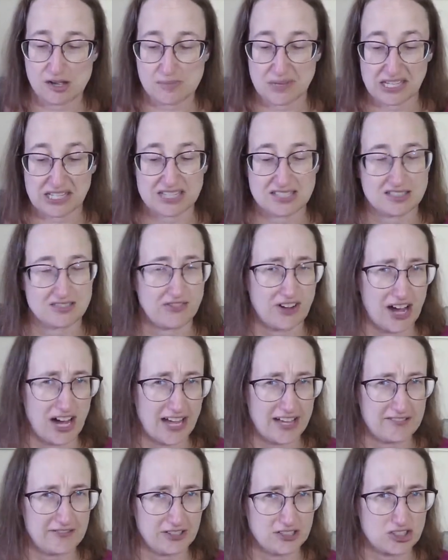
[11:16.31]
He's
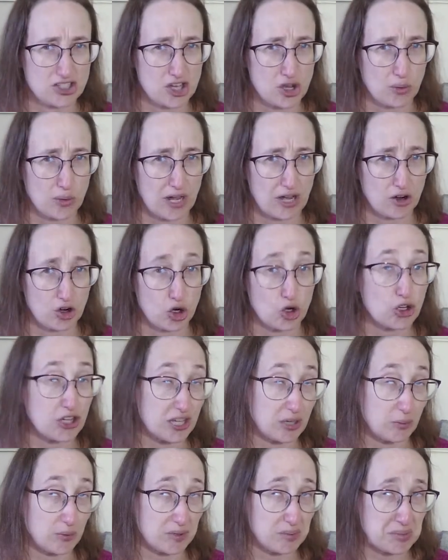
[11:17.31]
five, so or
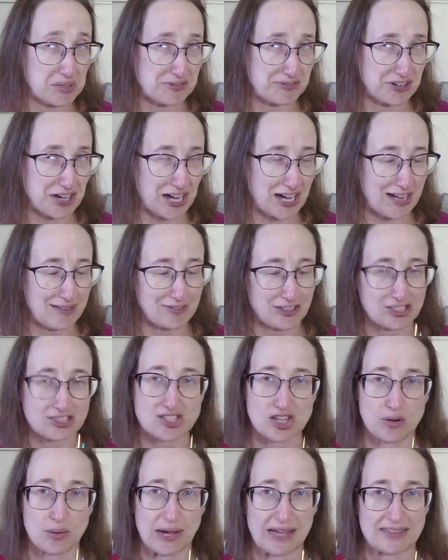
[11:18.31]
he will be five,
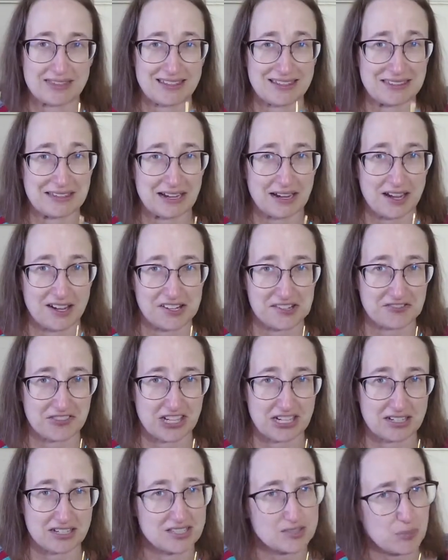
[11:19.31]
so I think that kind of
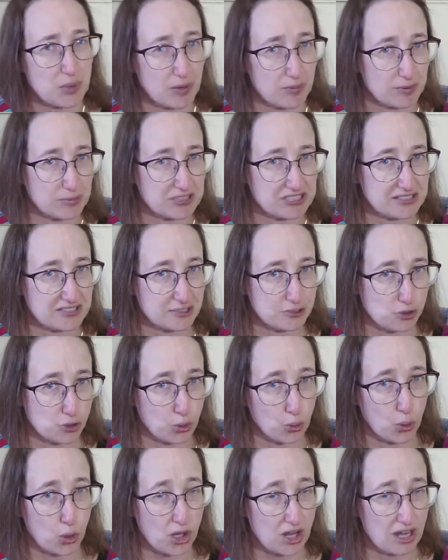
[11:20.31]
thing is probably still
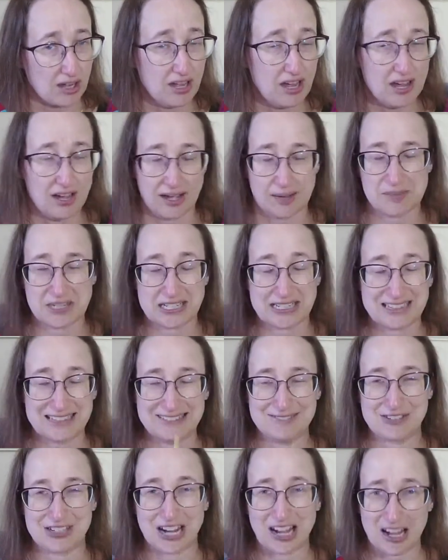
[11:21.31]
cool. I mean,
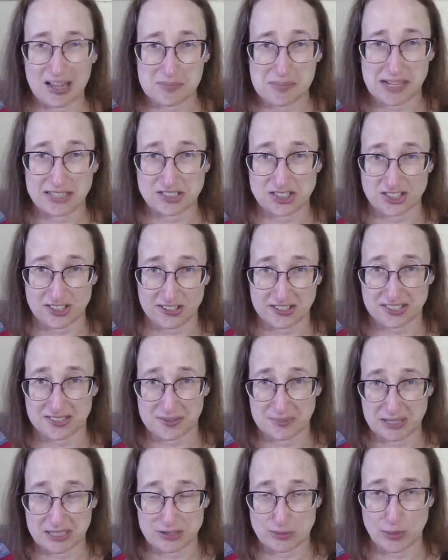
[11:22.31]
even I match socks
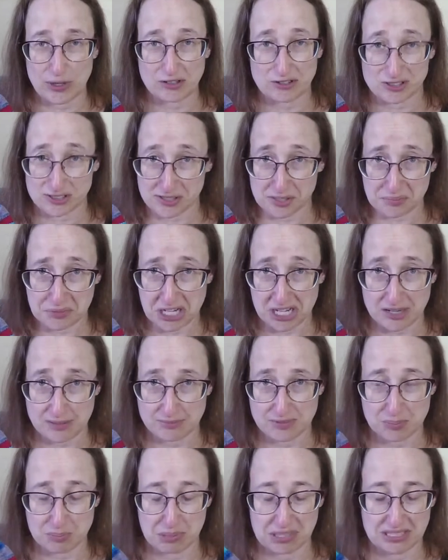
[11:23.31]
to my sweaters
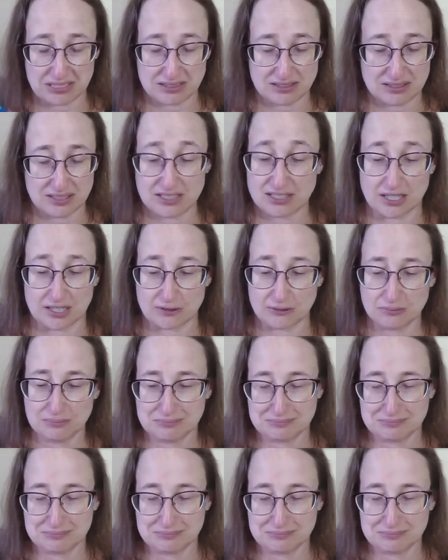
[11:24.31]
sometimes, but, you know.